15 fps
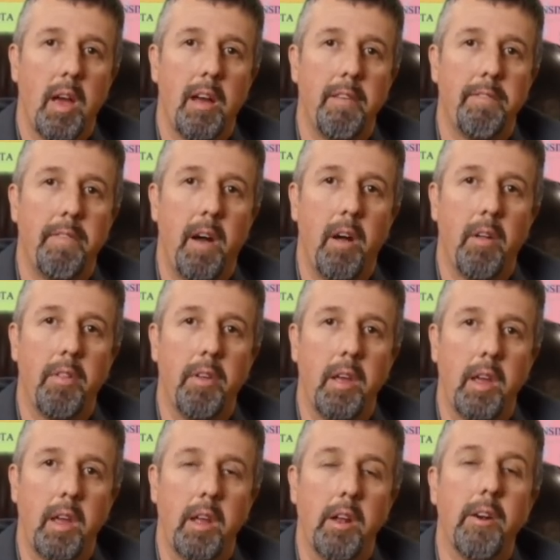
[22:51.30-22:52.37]
had filed
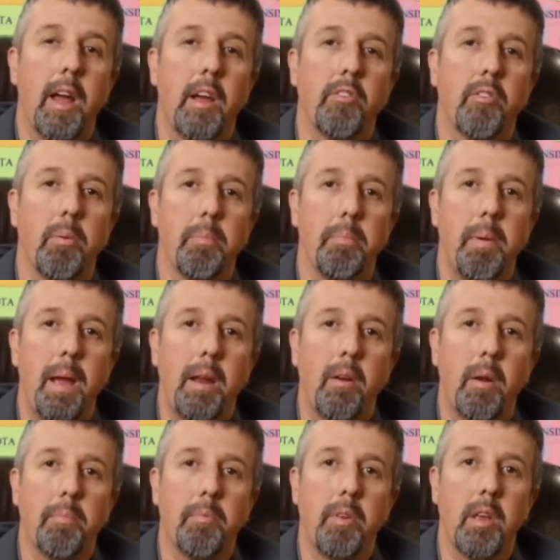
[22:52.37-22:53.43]
an international
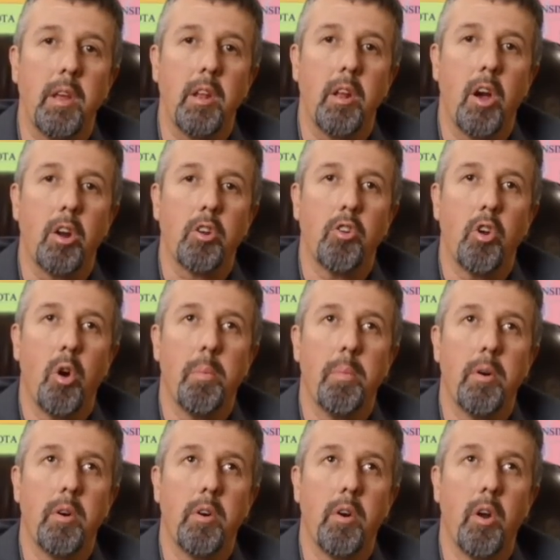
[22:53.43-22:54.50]
bankruptcy in
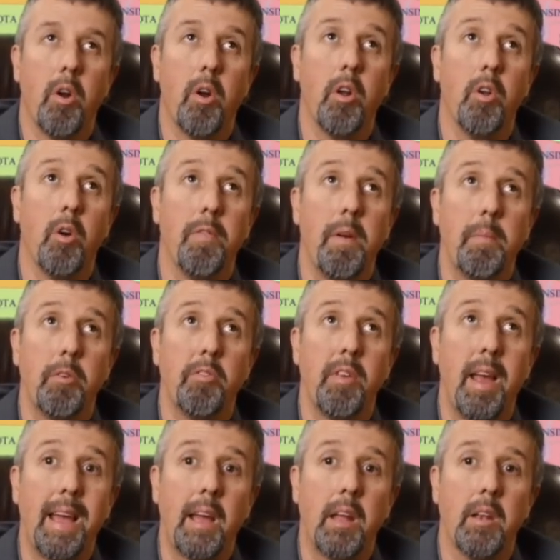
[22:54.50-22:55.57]
October or on November
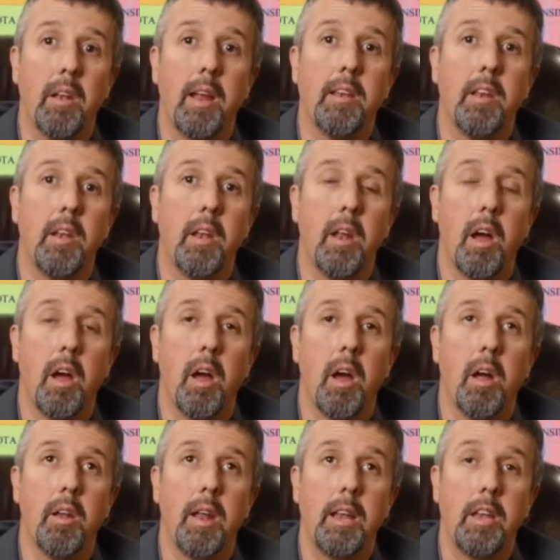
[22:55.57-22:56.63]
2nd,
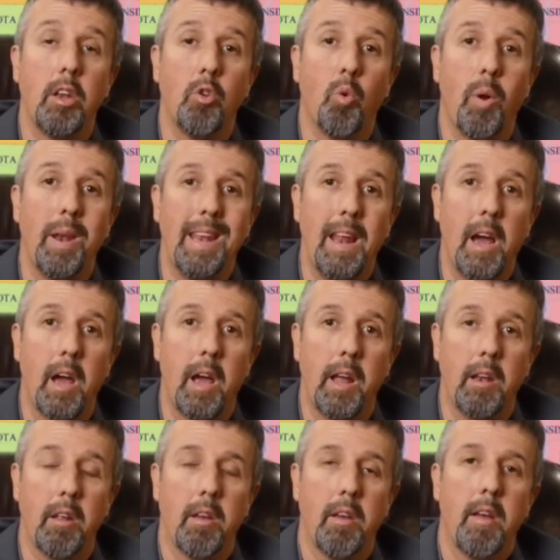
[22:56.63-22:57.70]

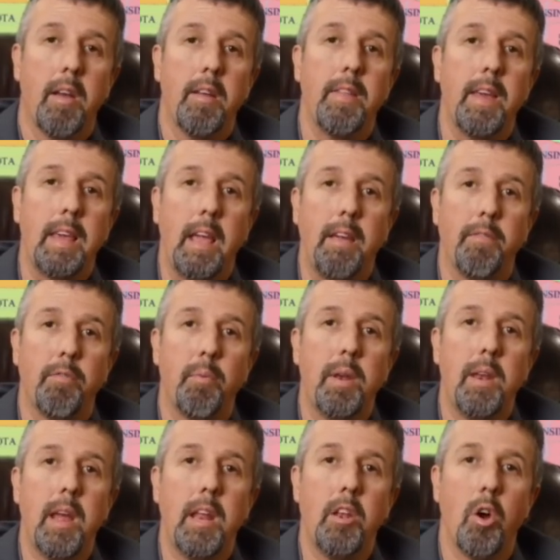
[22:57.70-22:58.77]
1929. They gave
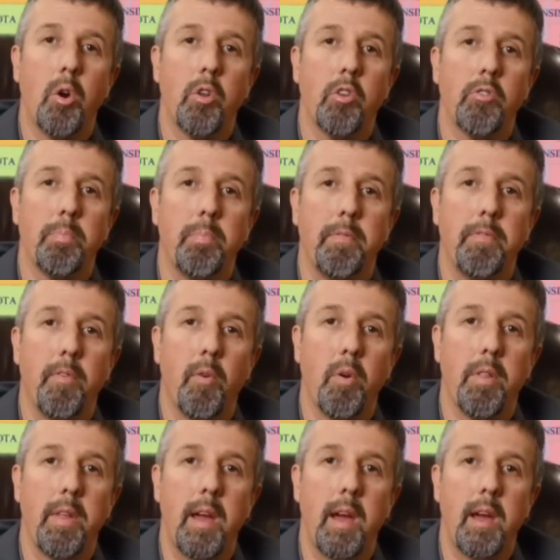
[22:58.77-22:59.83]
3-day notice
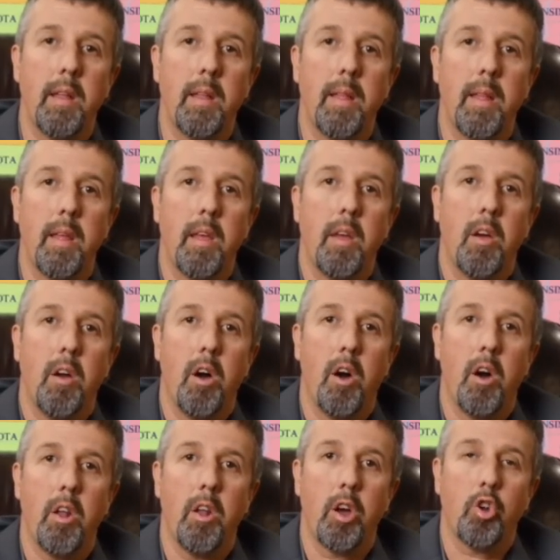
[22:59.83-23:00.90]
before that on